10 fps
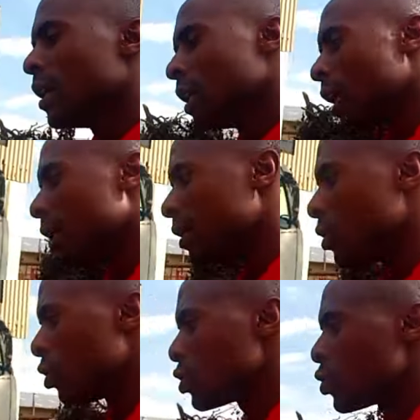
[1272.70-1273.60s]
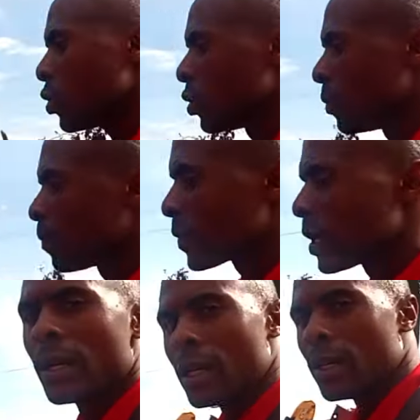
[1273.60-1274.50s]
and also
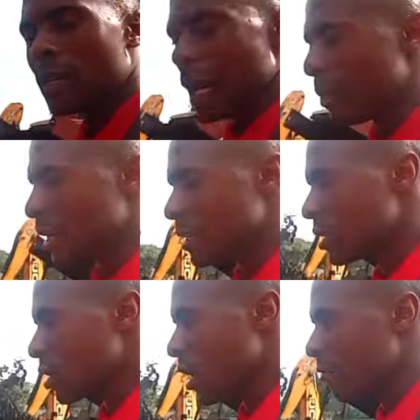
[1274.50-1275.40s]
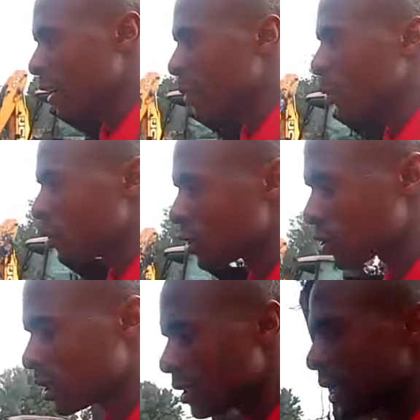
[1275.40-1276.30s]
the number is available on the
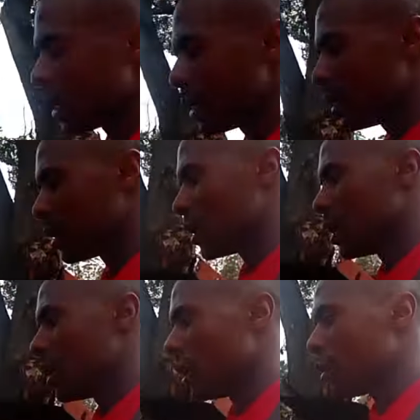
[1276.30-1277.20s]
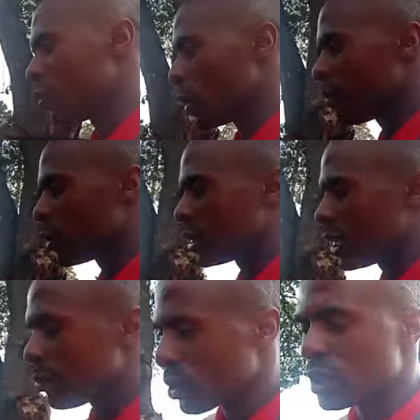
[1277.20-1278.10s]
screen there. If you have got any
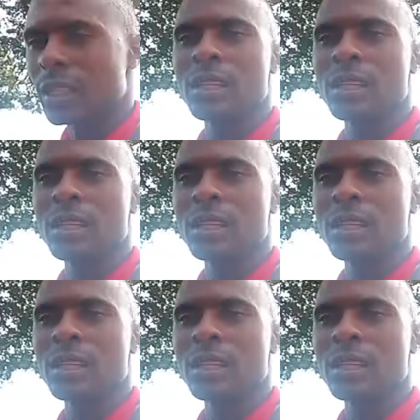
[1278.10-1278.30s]
project that